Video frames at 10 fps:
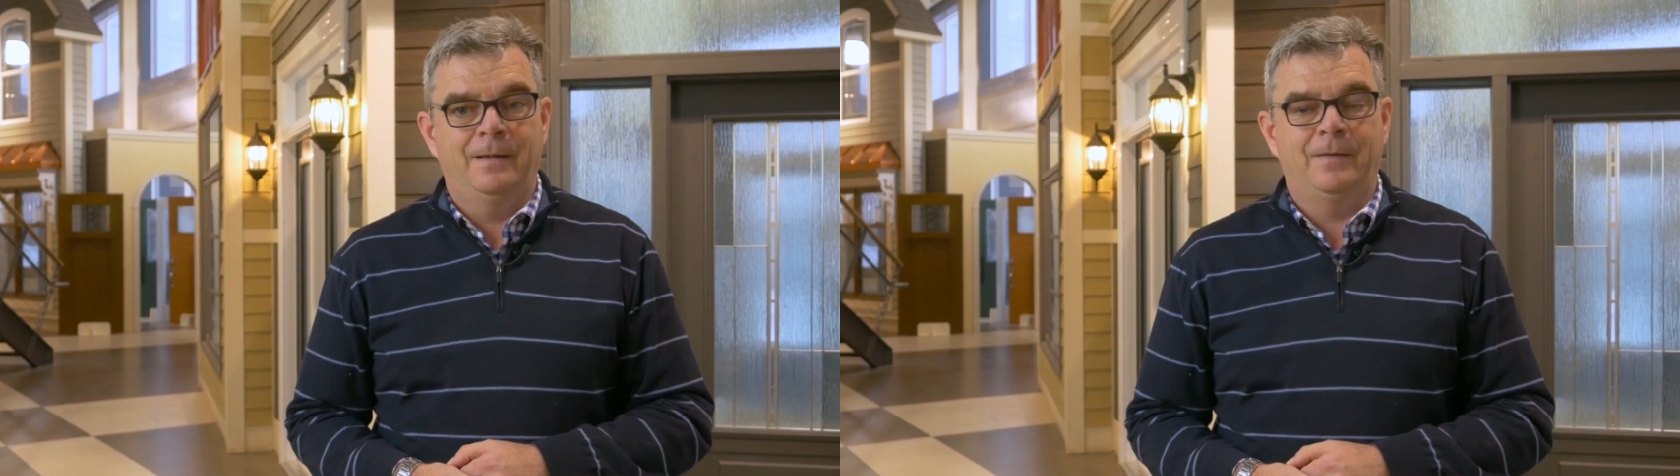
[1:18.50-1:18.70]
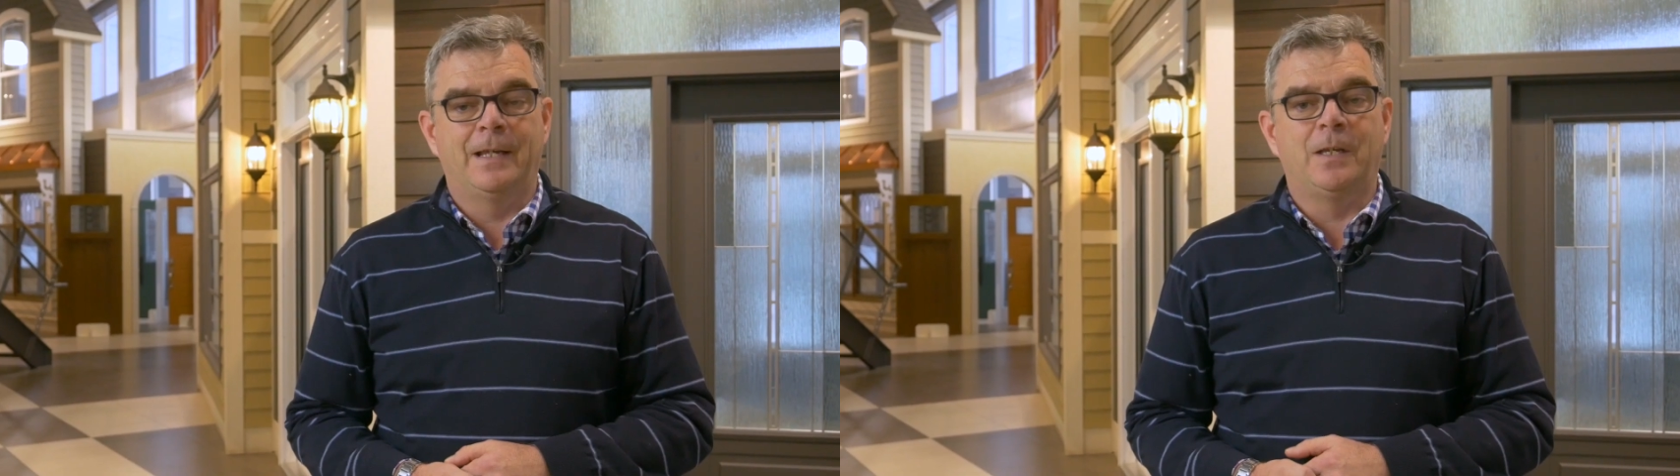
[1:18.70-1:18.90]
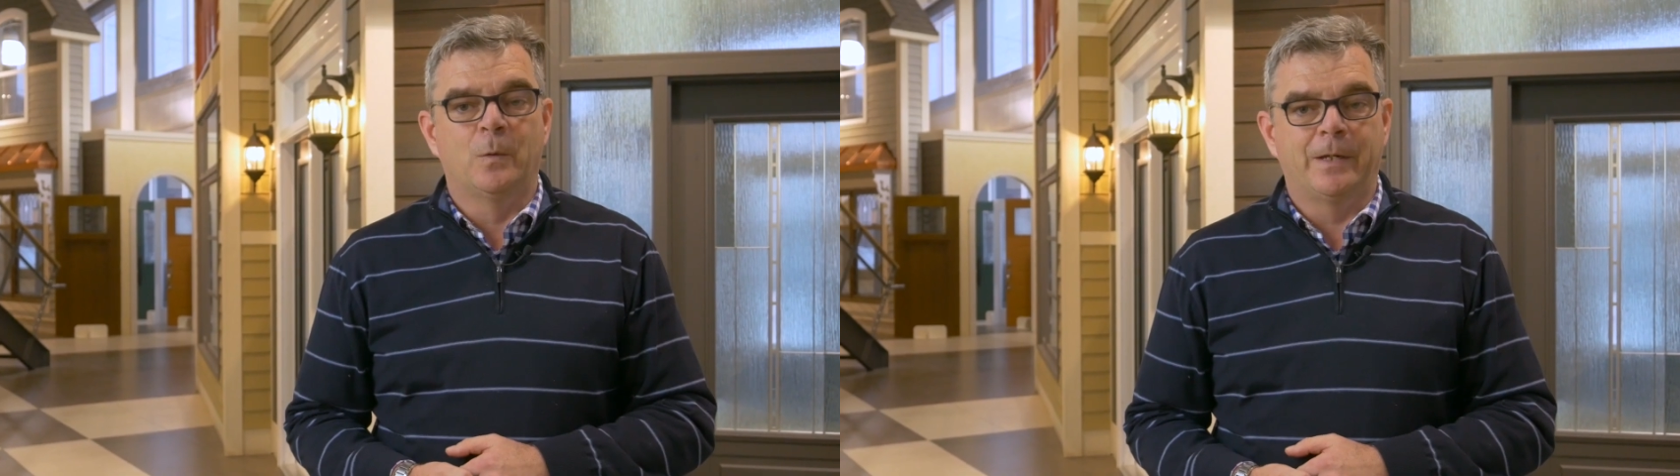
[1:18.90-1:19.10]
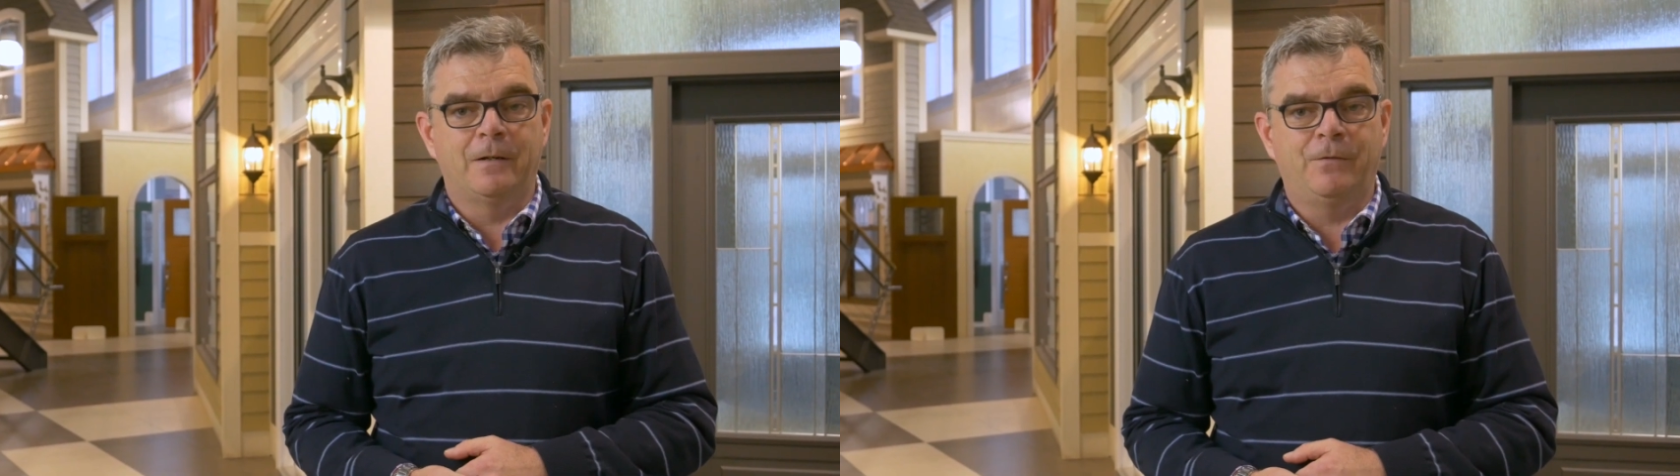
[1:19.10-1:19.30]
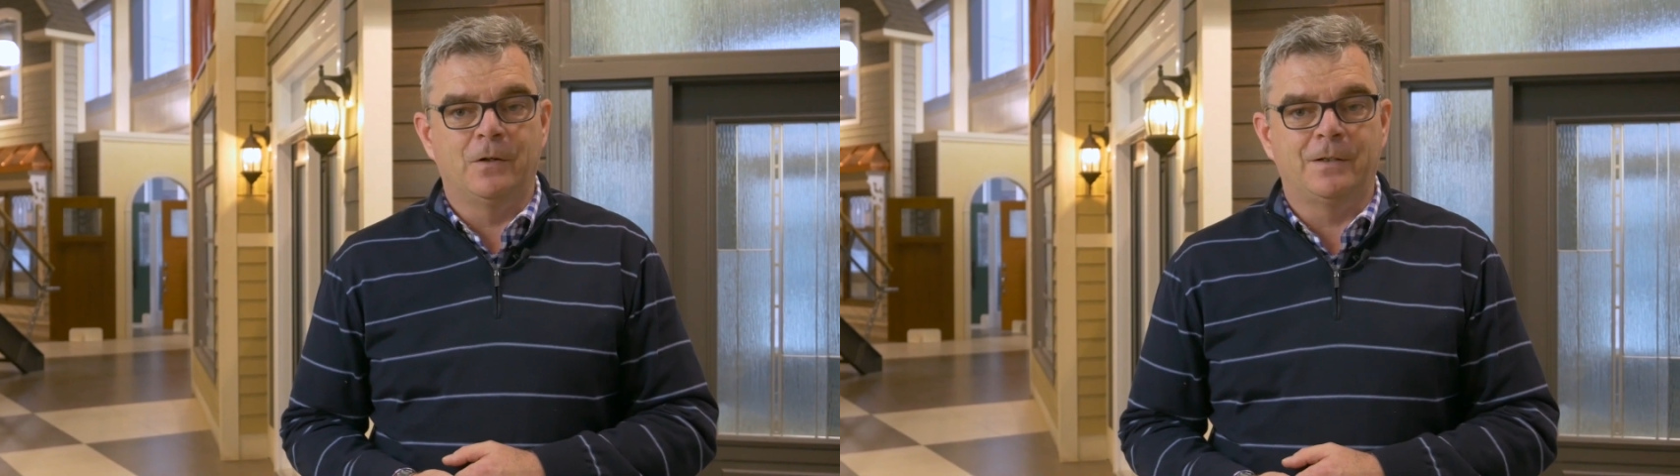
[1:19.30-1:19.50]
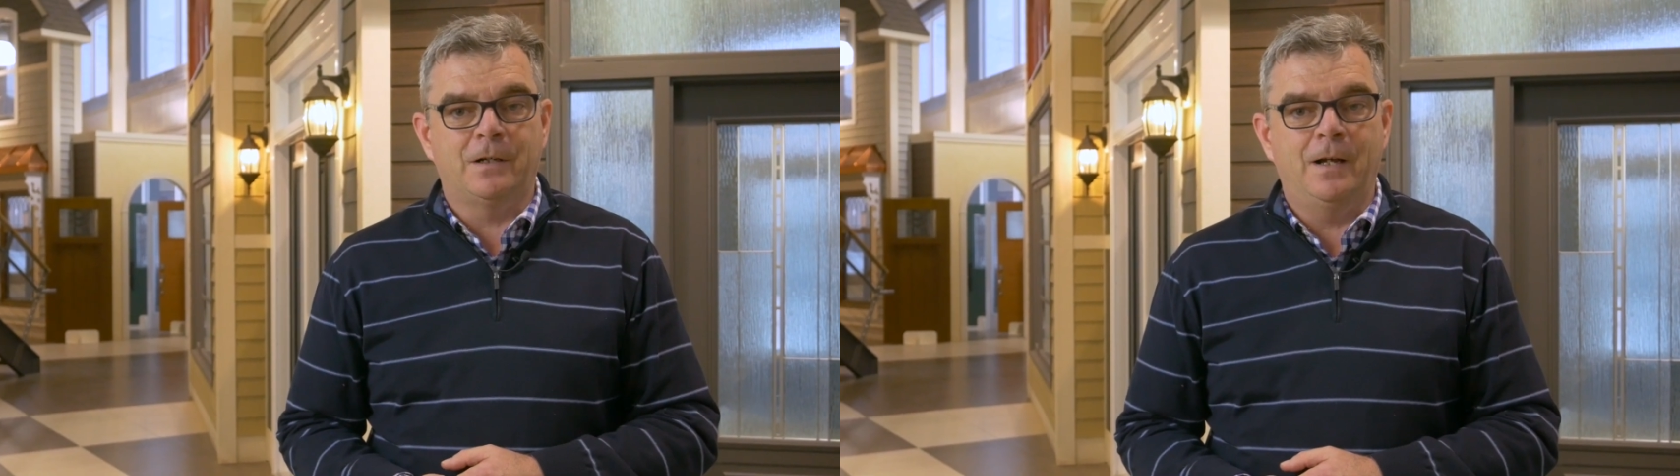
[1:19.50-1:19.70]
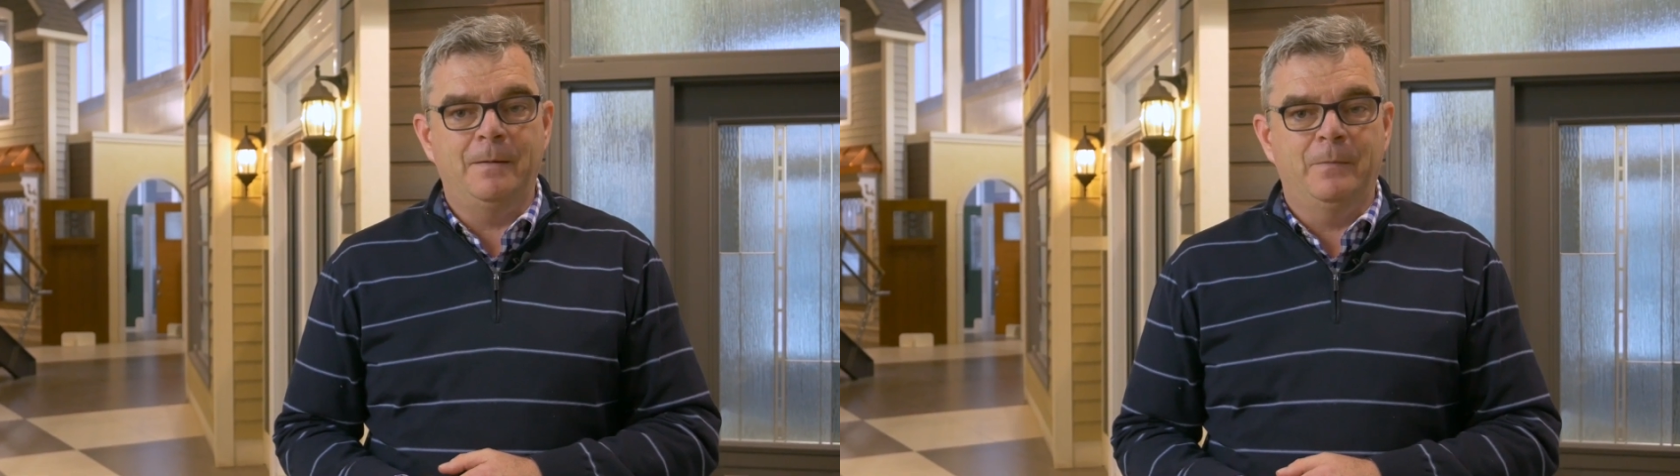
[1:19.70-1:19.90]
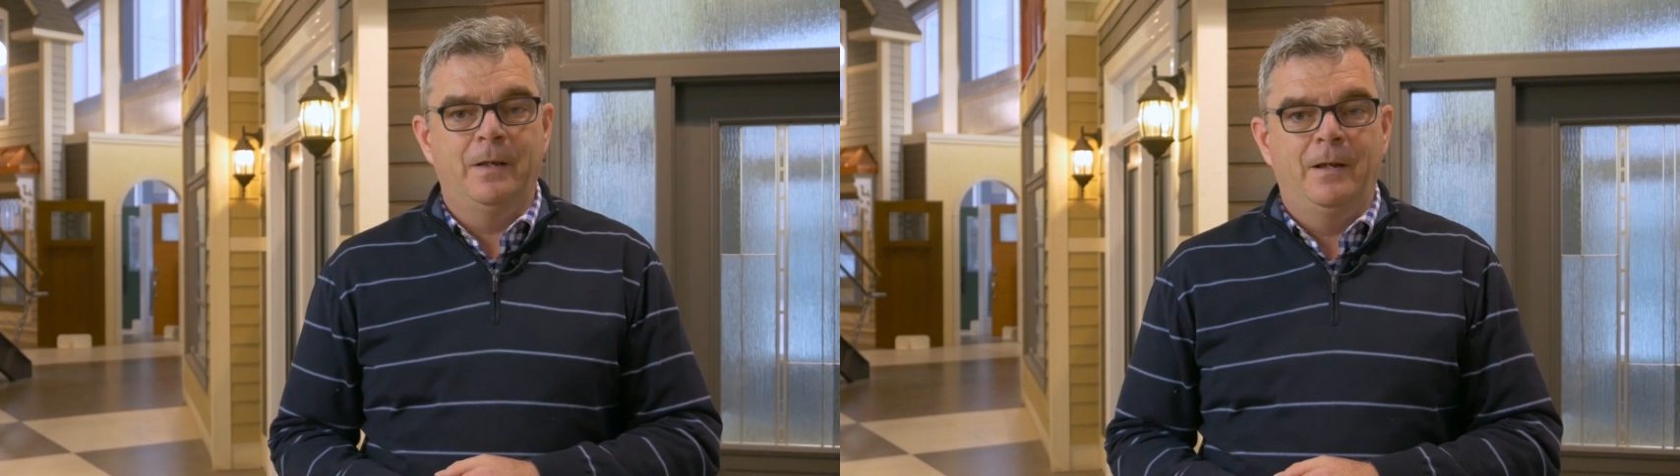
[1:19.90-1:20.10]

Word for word: Thank you again for your time.